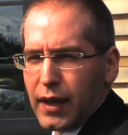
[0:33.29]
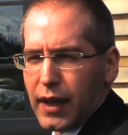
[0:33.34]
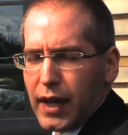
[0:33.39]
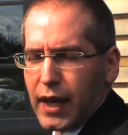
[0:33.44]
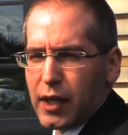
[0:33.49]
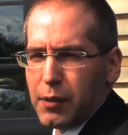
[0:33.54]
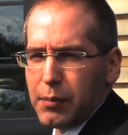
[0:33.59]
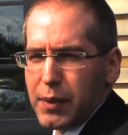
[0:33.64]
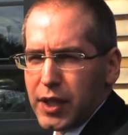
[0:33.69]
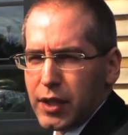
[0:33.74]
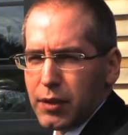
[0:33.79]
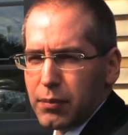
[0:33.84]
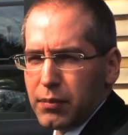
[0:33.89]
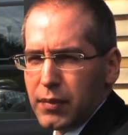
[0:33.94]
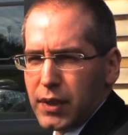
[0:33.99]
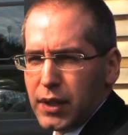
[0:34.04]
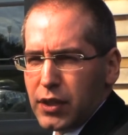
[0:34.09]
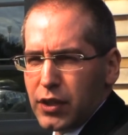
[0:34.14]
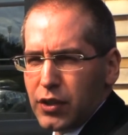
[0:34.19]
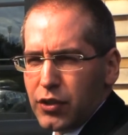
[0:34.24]
aluminium
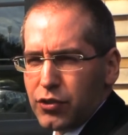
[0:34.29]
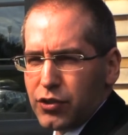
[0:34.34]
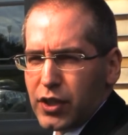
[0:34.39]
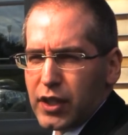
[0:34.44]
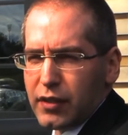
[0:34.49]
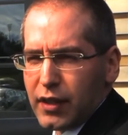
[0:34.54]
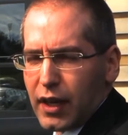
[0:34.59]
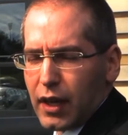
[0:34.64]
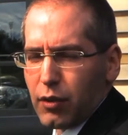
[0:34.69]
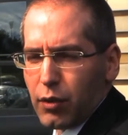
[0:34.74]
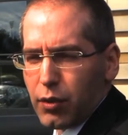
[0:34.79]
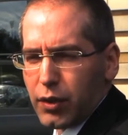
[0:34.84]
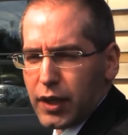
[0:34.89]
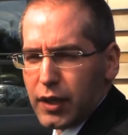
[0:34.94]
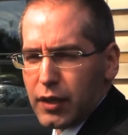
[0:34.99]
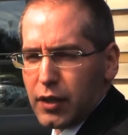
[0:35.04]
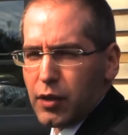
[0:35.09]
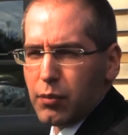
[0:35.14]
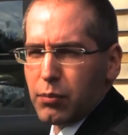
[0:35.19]
sheet alloy,